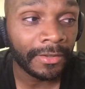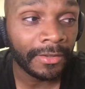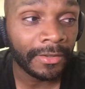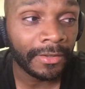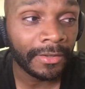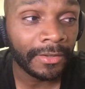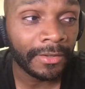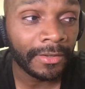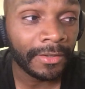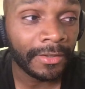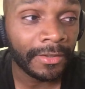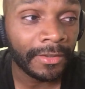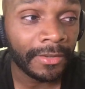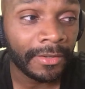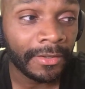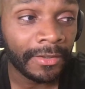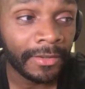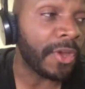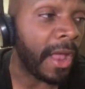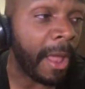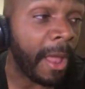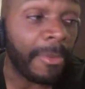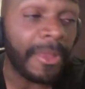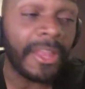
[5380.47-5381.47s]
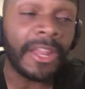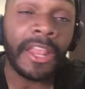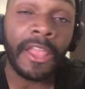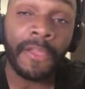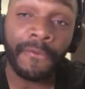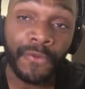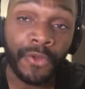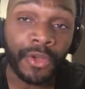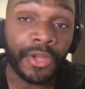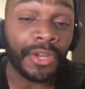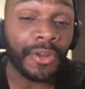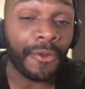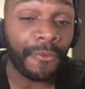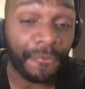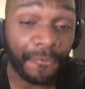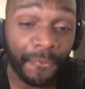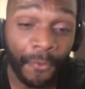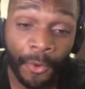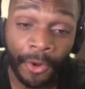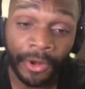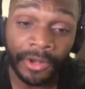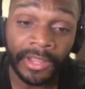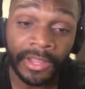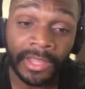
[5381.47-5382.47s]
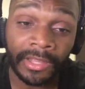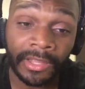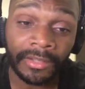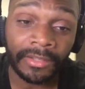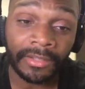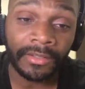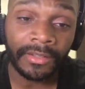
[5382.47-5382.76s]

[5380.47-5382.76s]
They were. I mean, if you could afford it,